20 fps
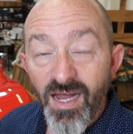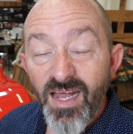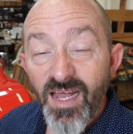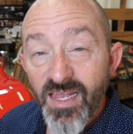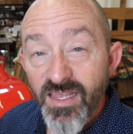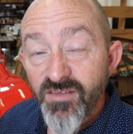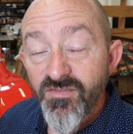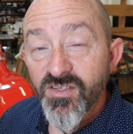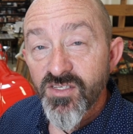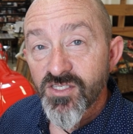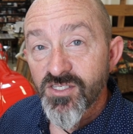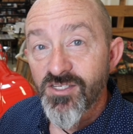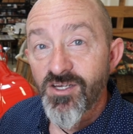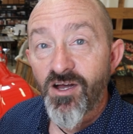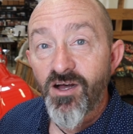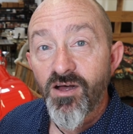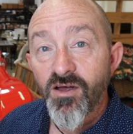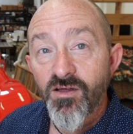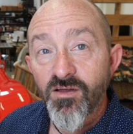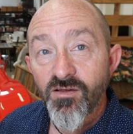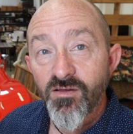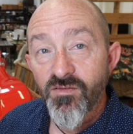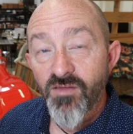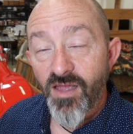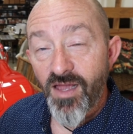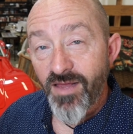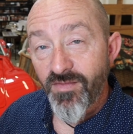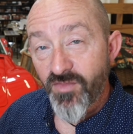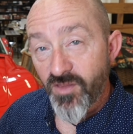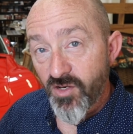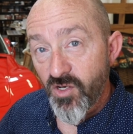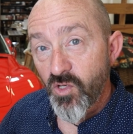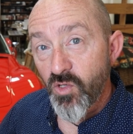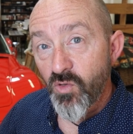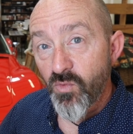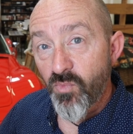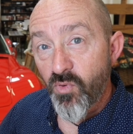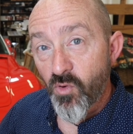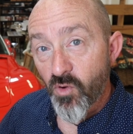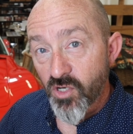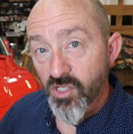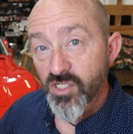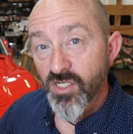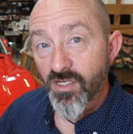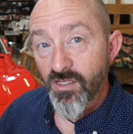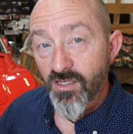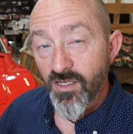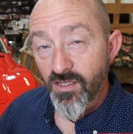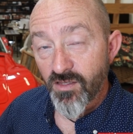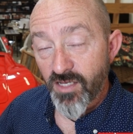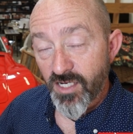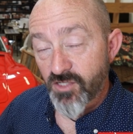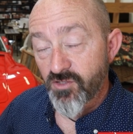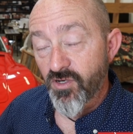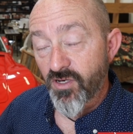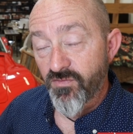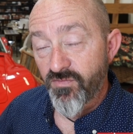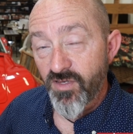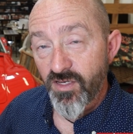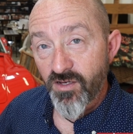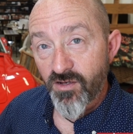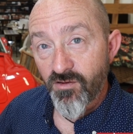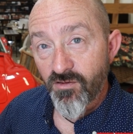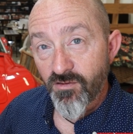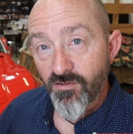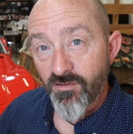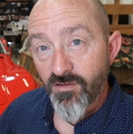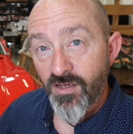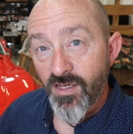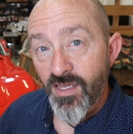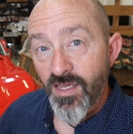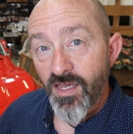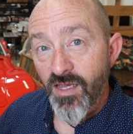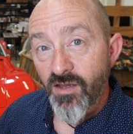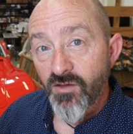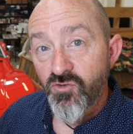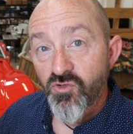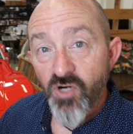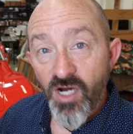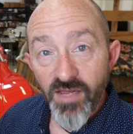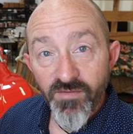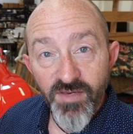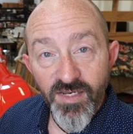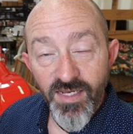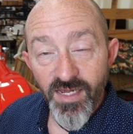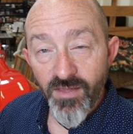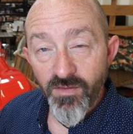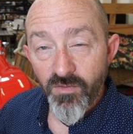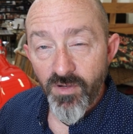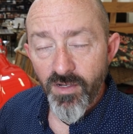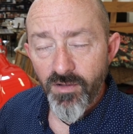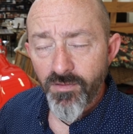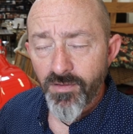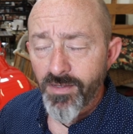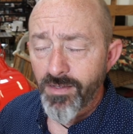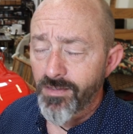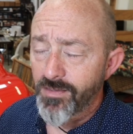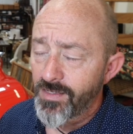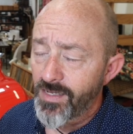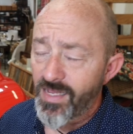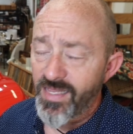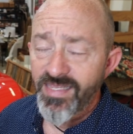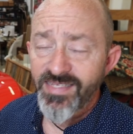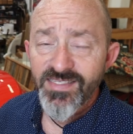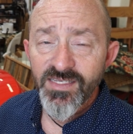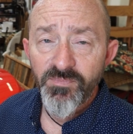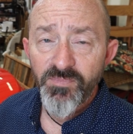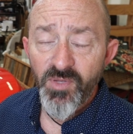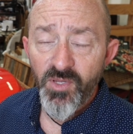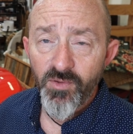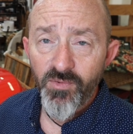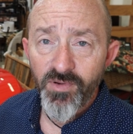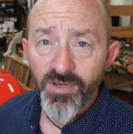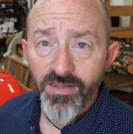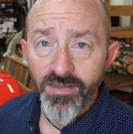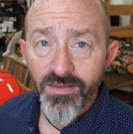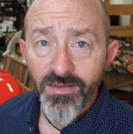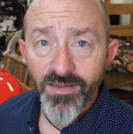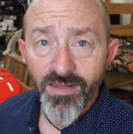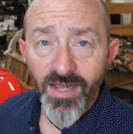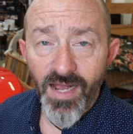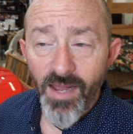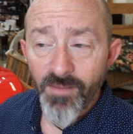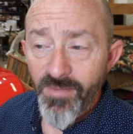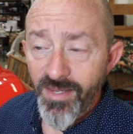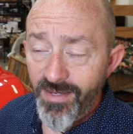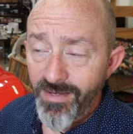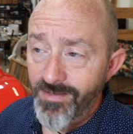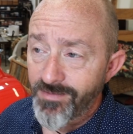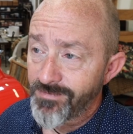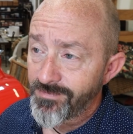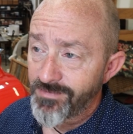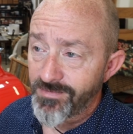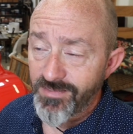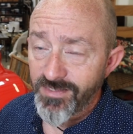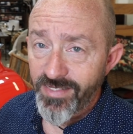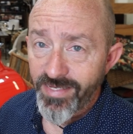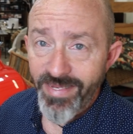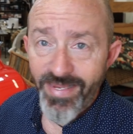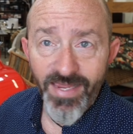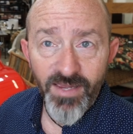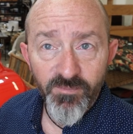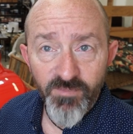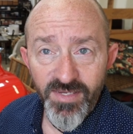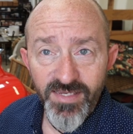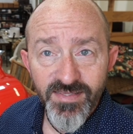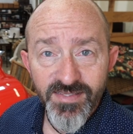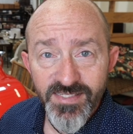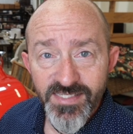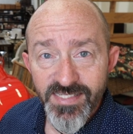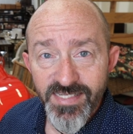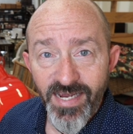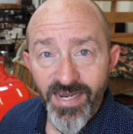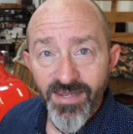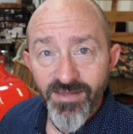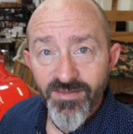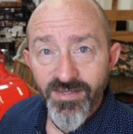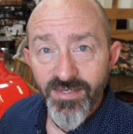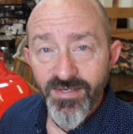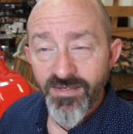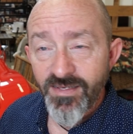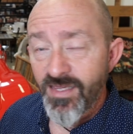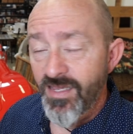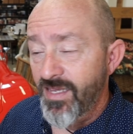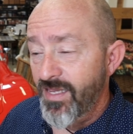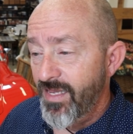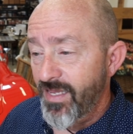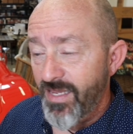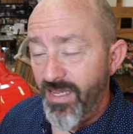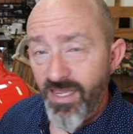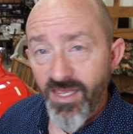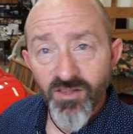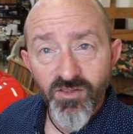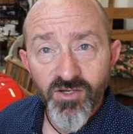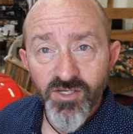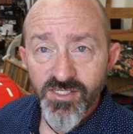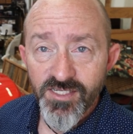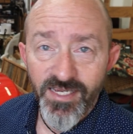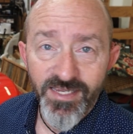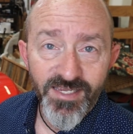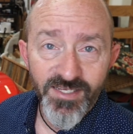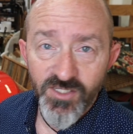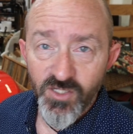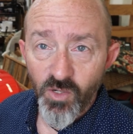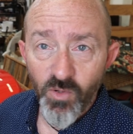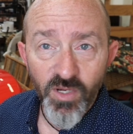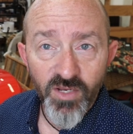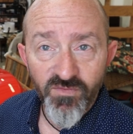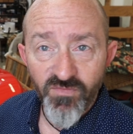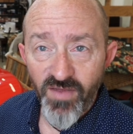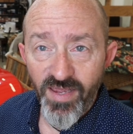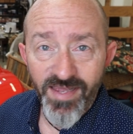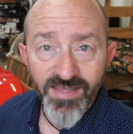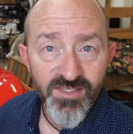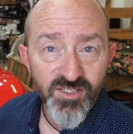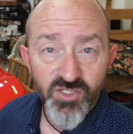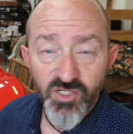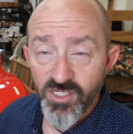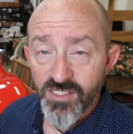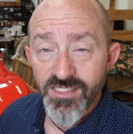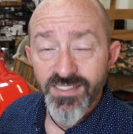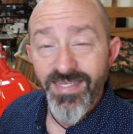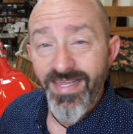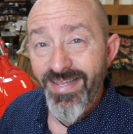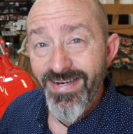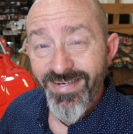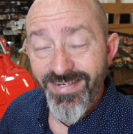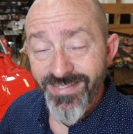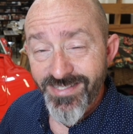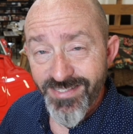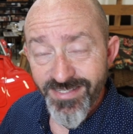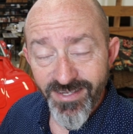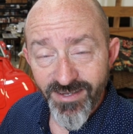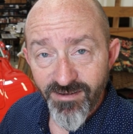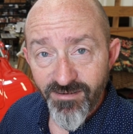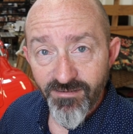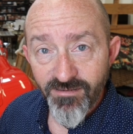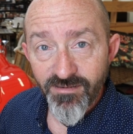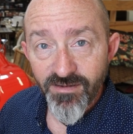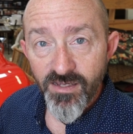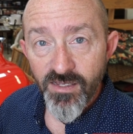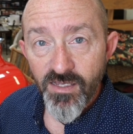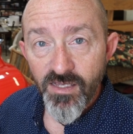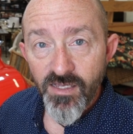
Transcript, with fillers: I even saw the new Porsche electric vehicle driving down the road. It's a beauty. I mean, you can't beat the styling. It looks like it's going fast just standing still.